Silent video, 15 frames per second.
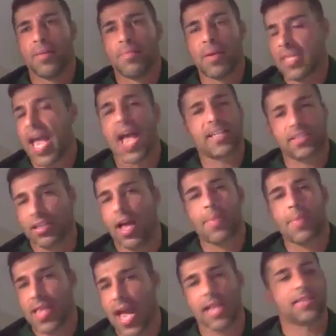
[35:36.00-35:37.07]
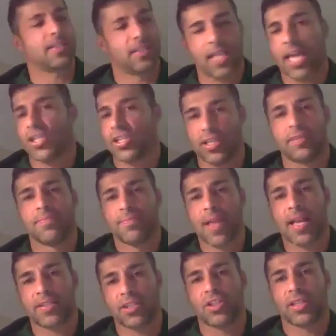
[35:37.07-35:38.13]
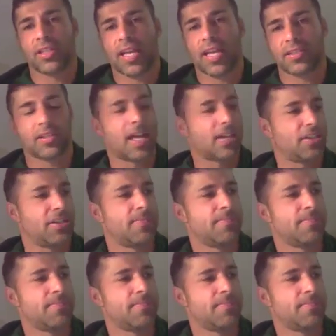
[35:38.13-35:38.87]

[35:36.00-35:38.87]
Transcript: but I mean, that's a legend. That's a legend.